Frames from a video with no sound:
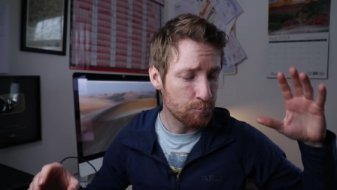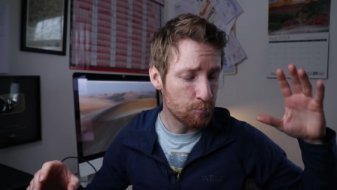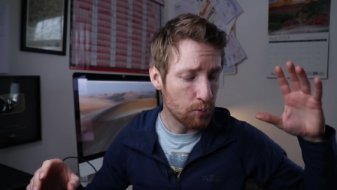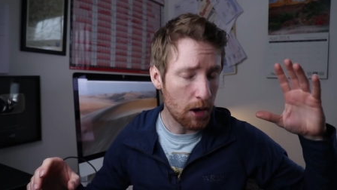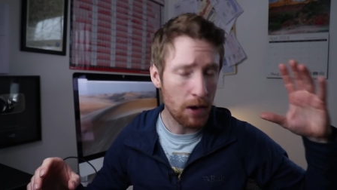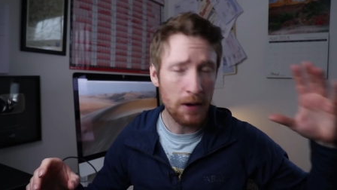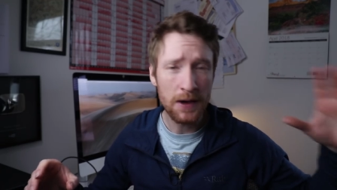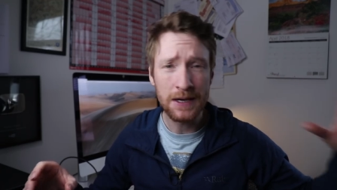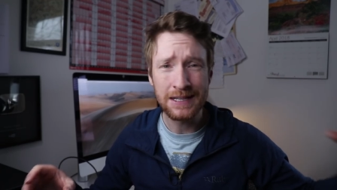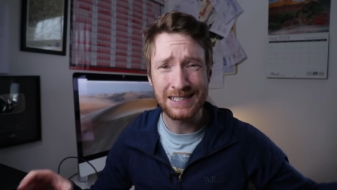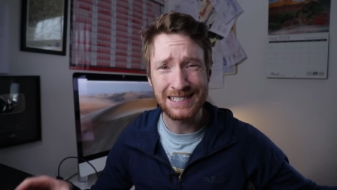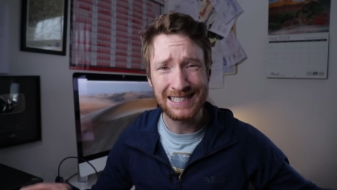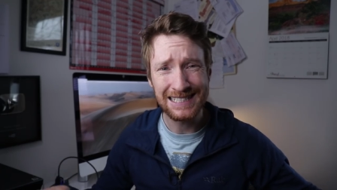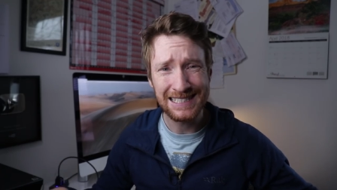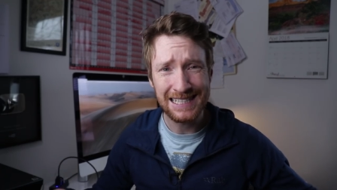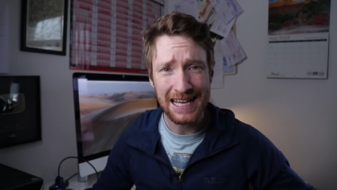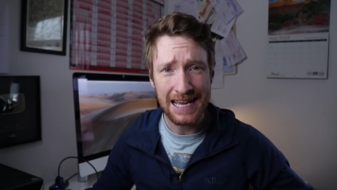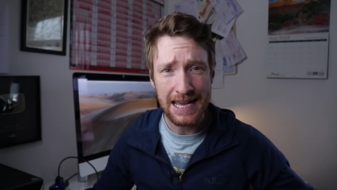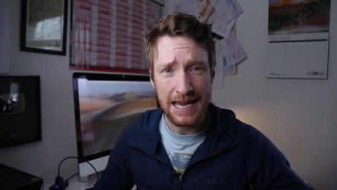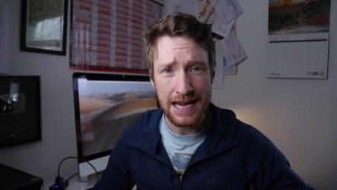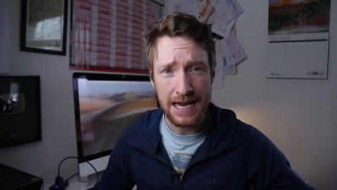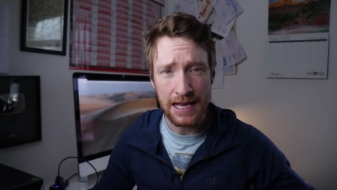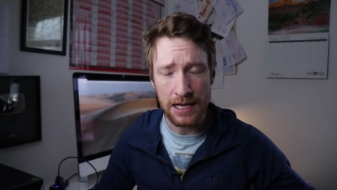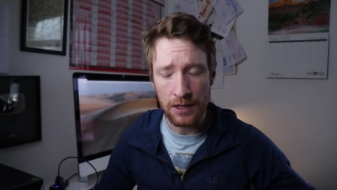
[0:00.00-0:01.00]
but I'm going to
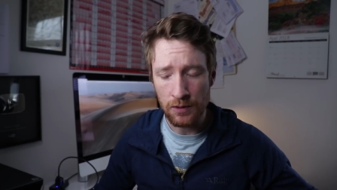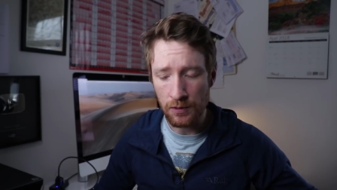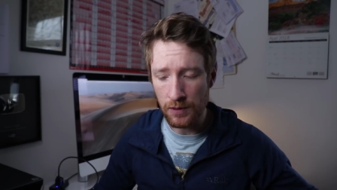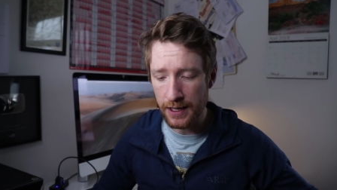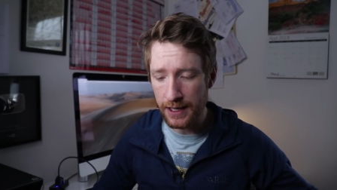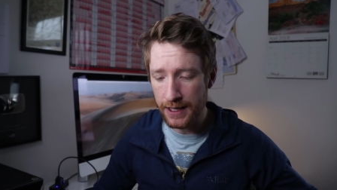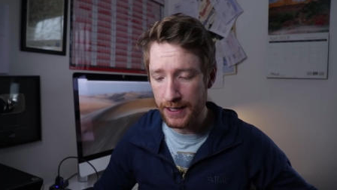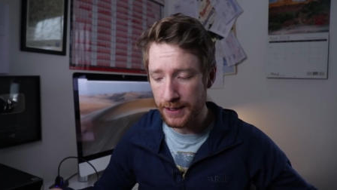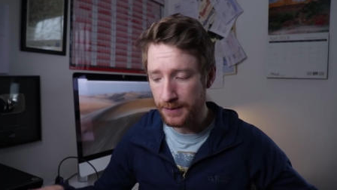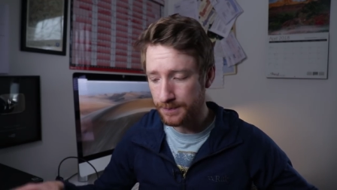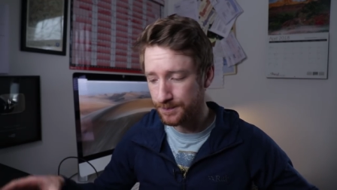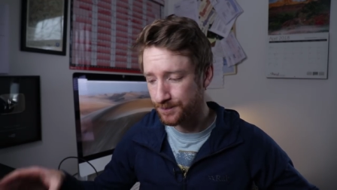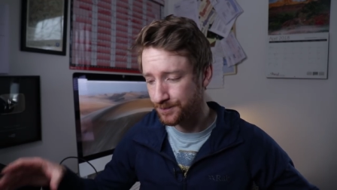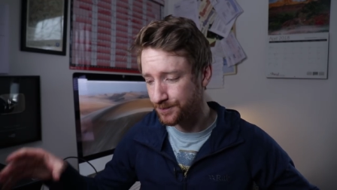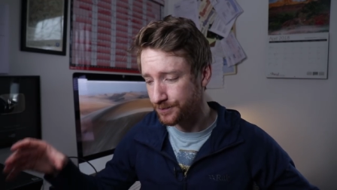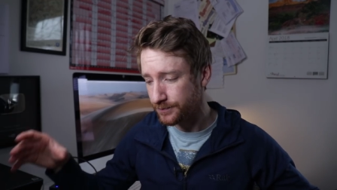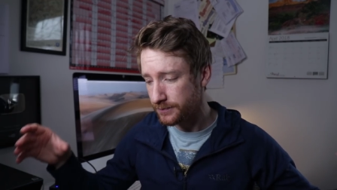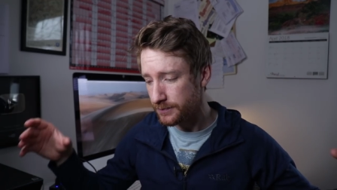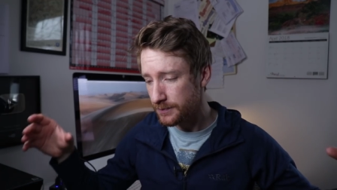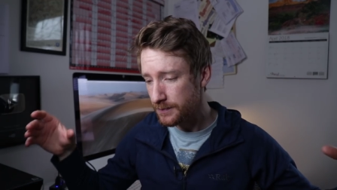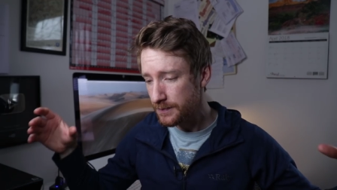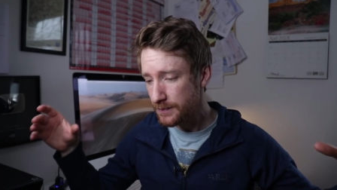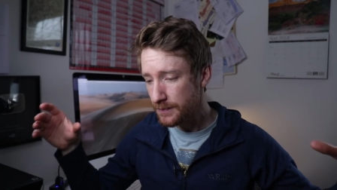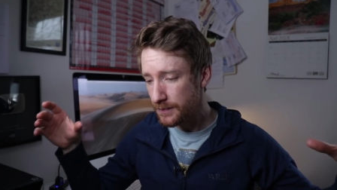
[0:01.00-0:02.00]
say it anyway.
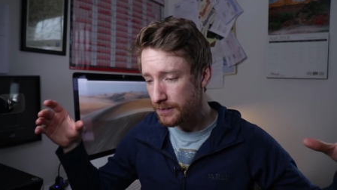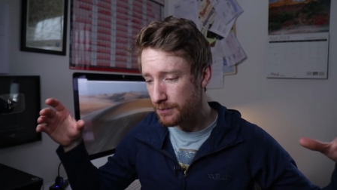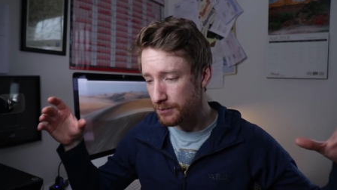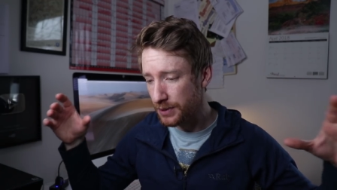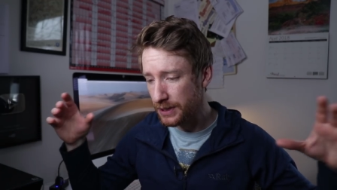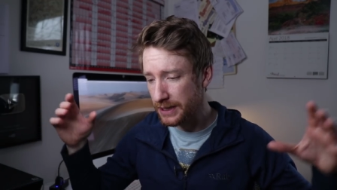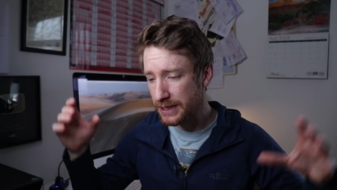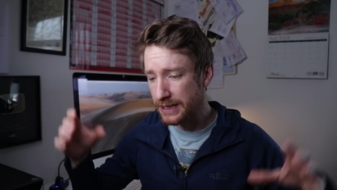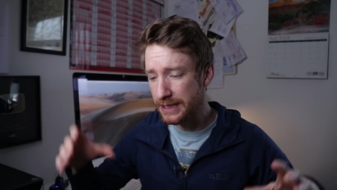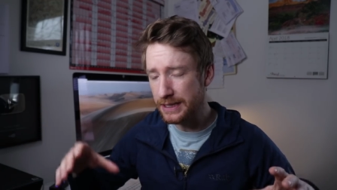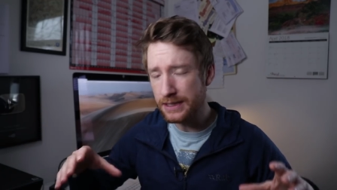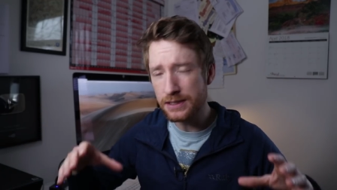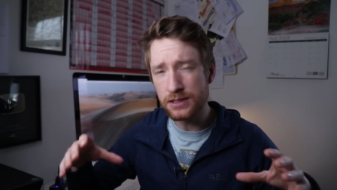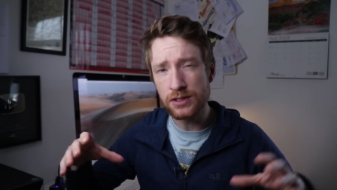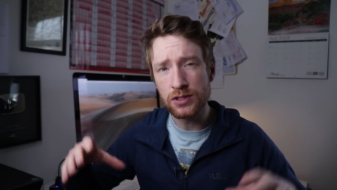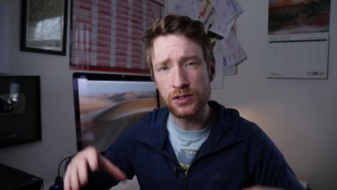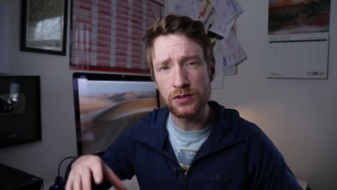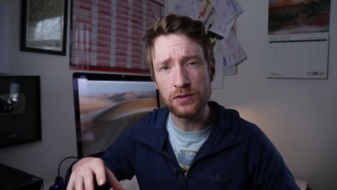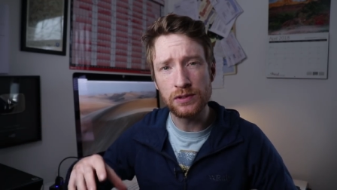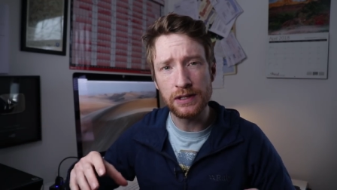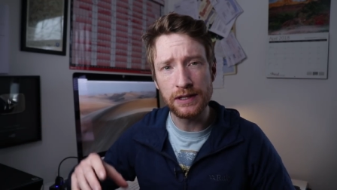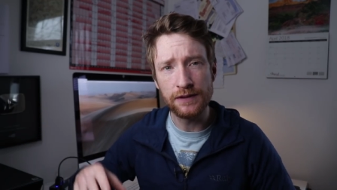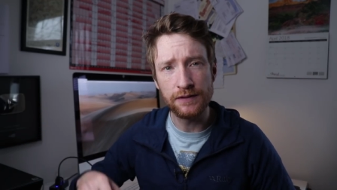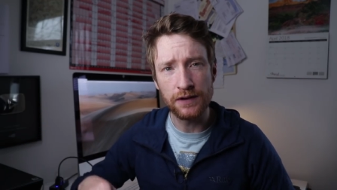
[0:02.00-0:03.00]
Please
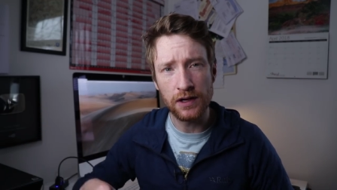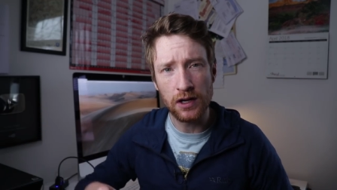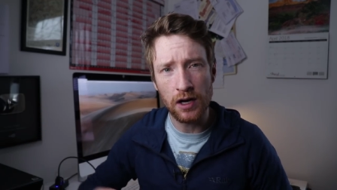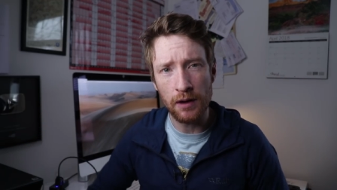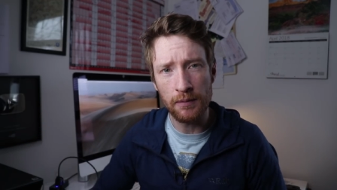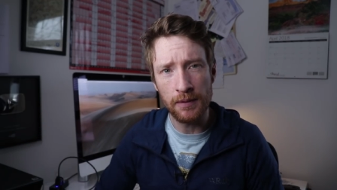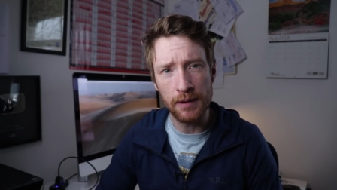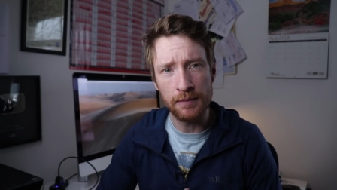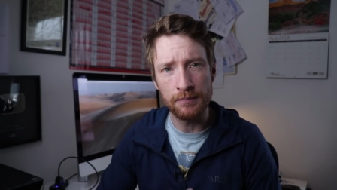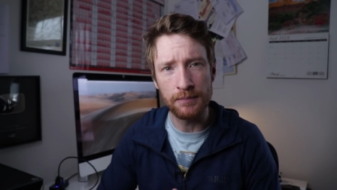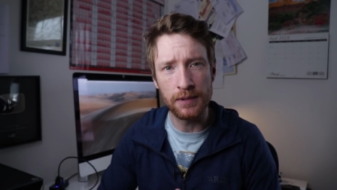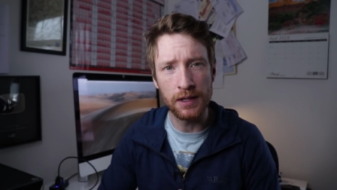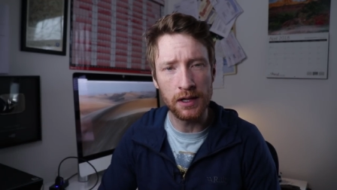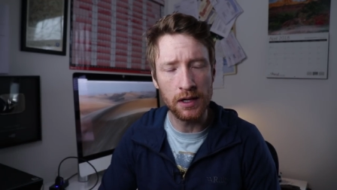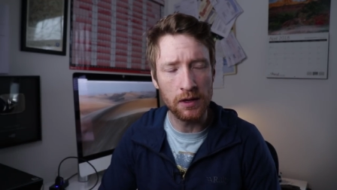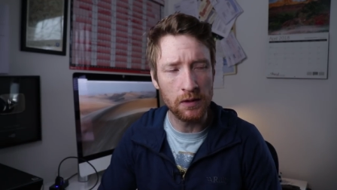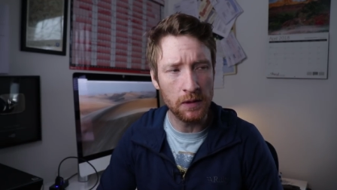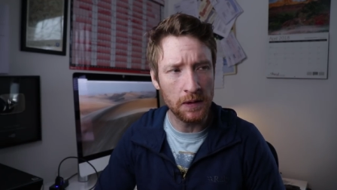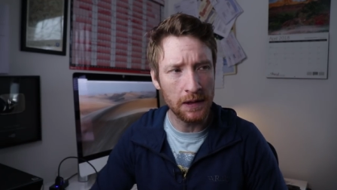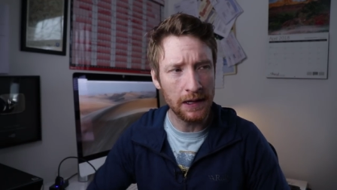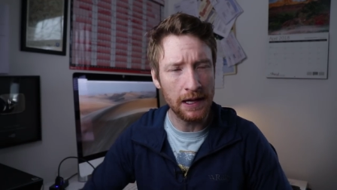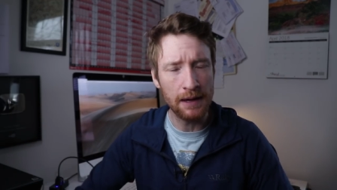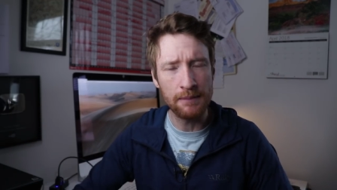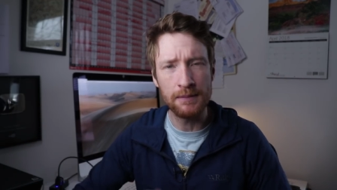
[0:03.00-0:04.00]
do leave a comment
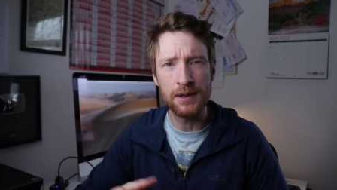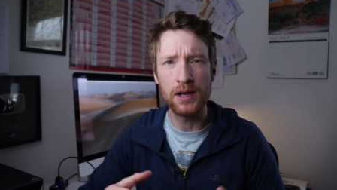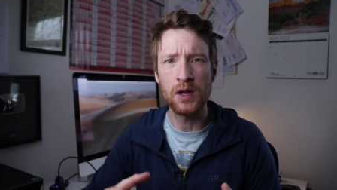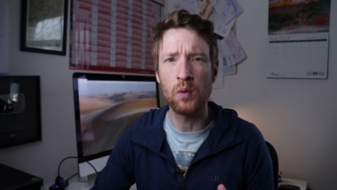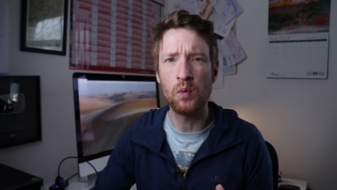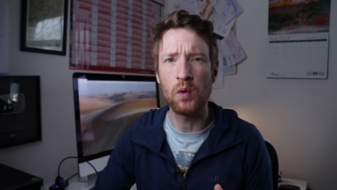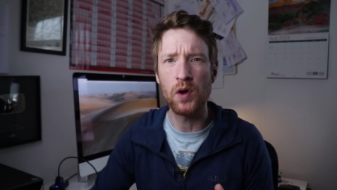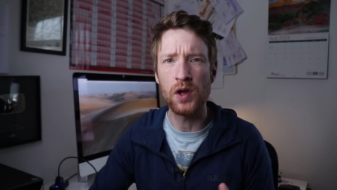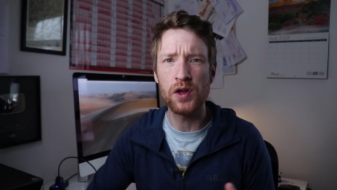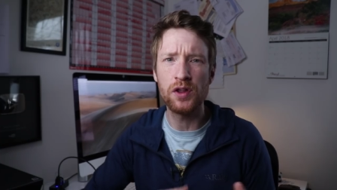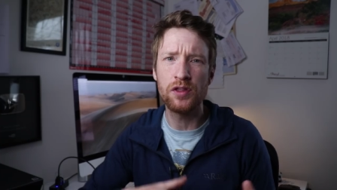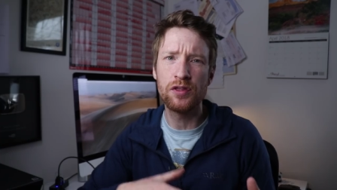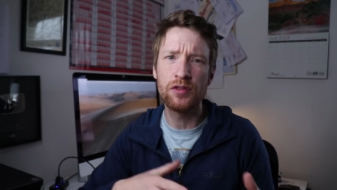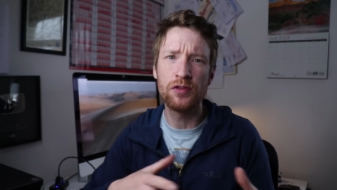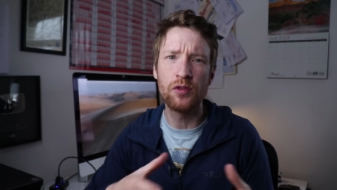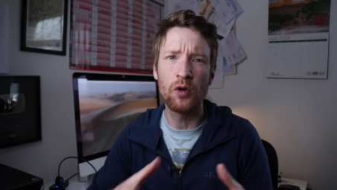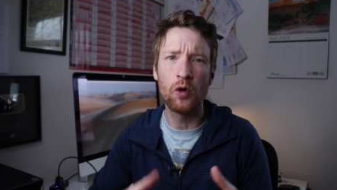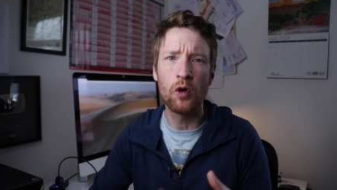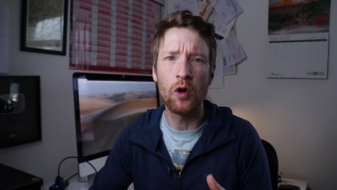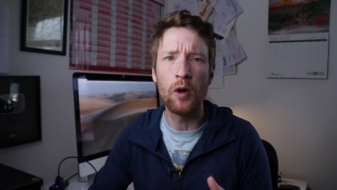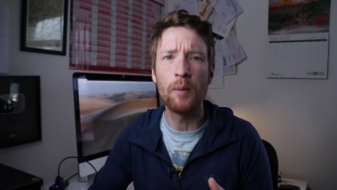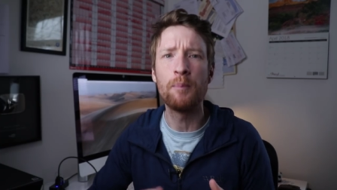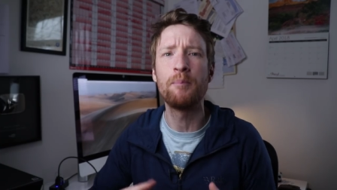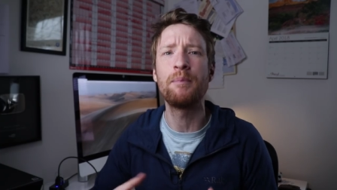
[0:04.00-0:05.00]
below and let me know what you
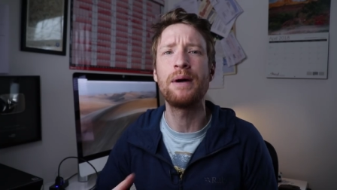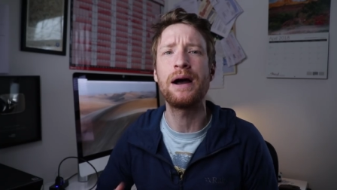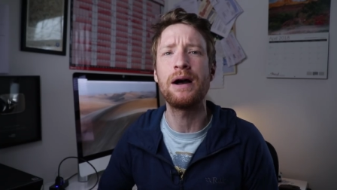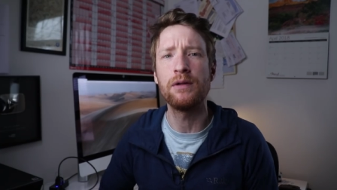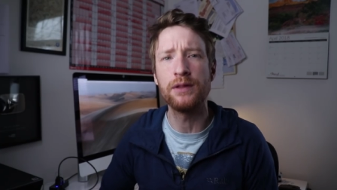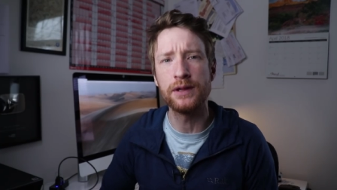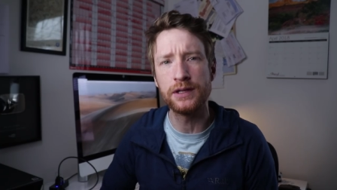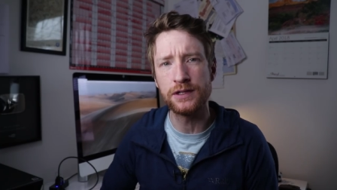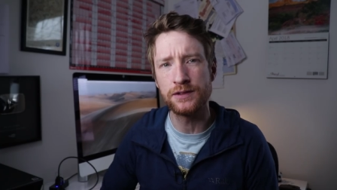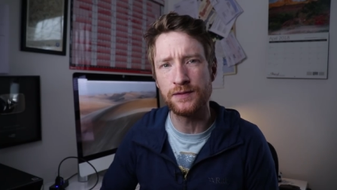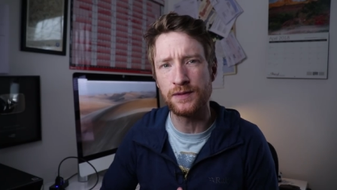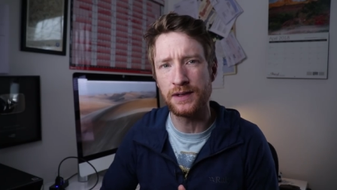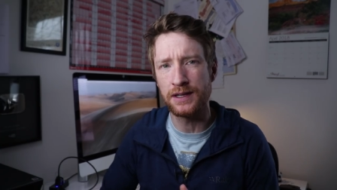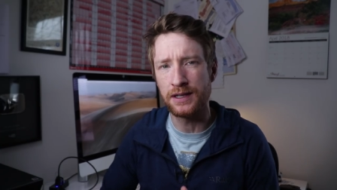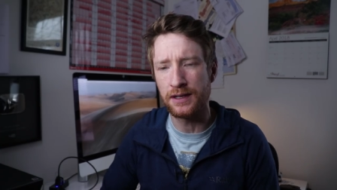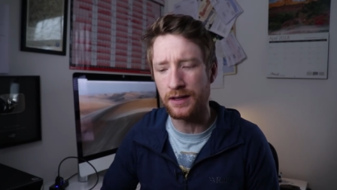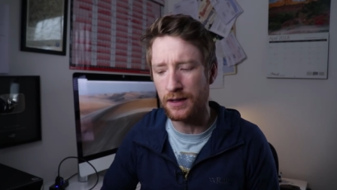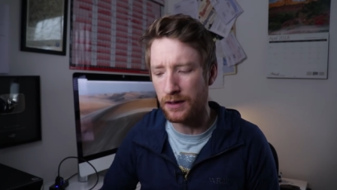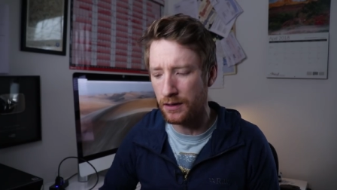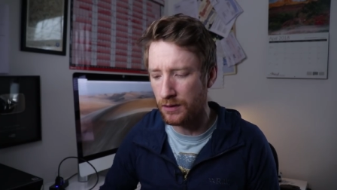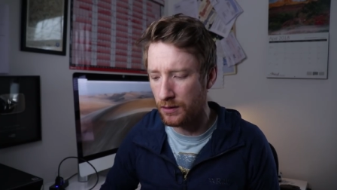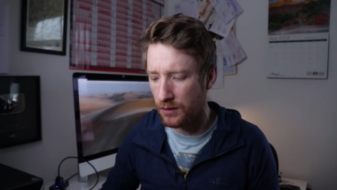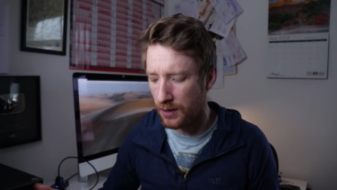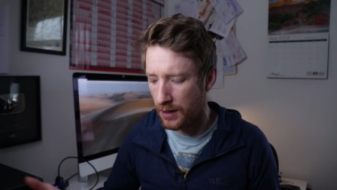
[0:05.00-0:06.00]
thought about this
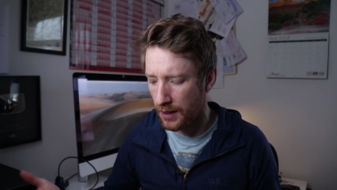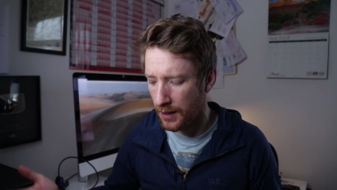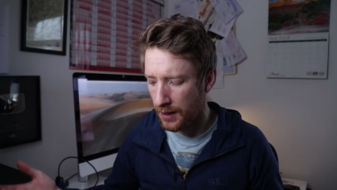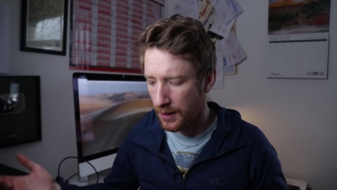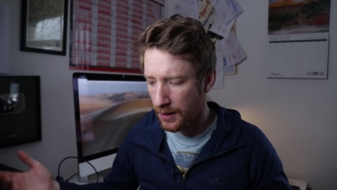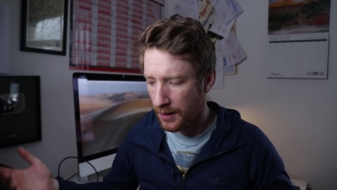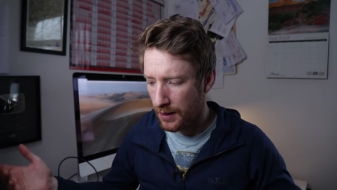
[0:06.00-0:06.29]
video.